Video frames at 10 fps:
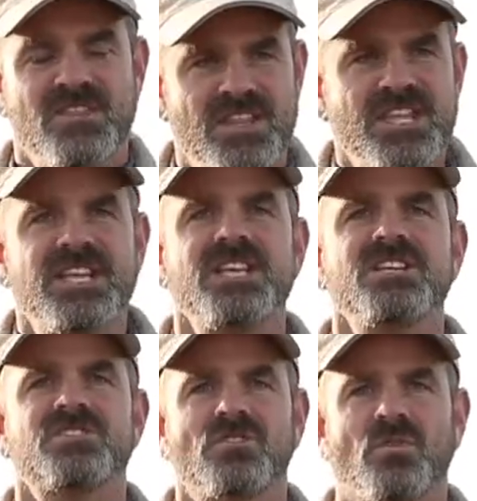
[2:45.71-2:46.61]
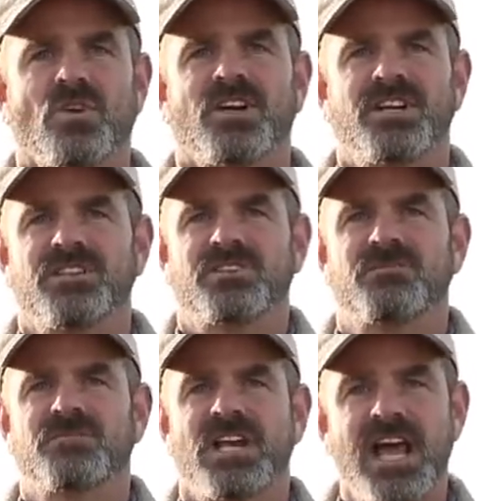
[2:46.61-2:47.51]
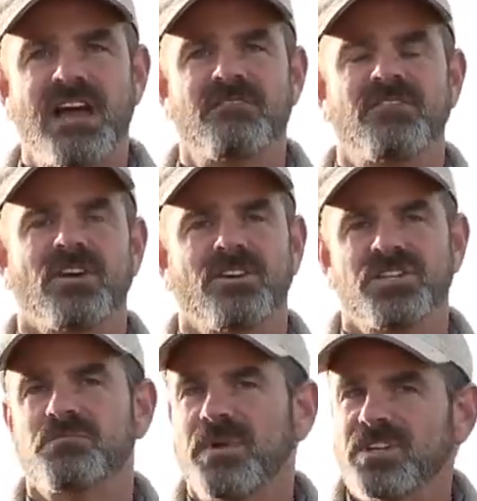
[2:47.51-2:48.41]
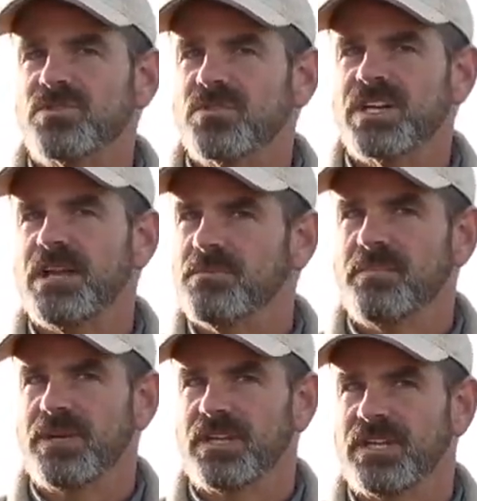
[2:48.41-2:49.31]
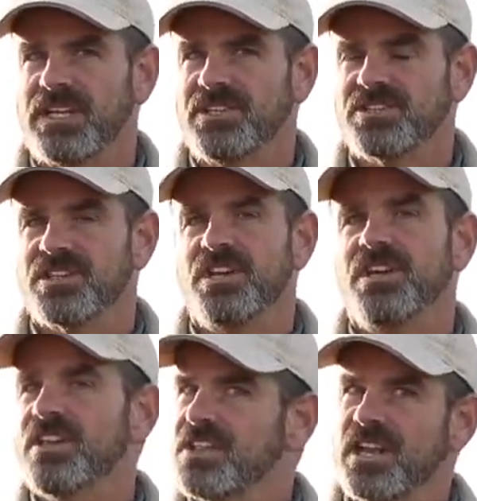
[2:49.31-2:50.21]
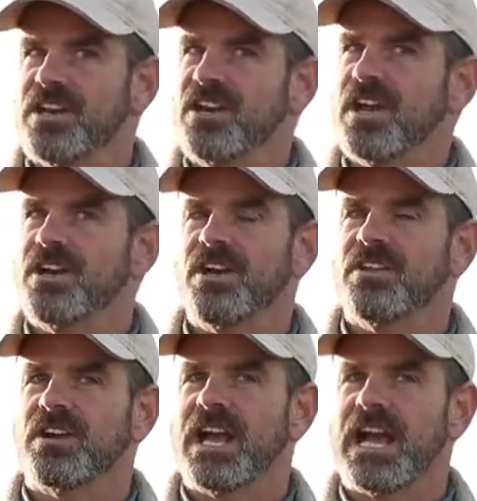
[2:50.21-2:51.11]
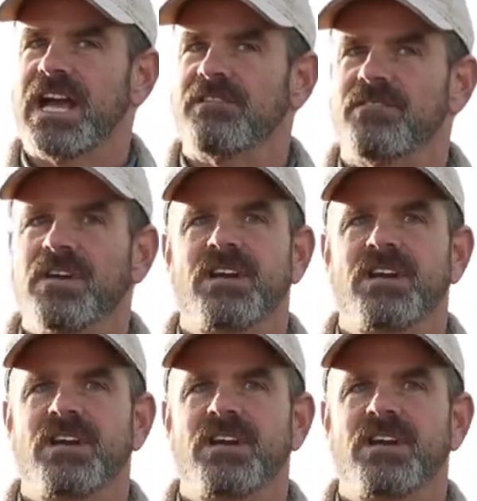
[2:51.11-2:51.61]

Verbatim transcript: These organisms have very special capabilities that none other have,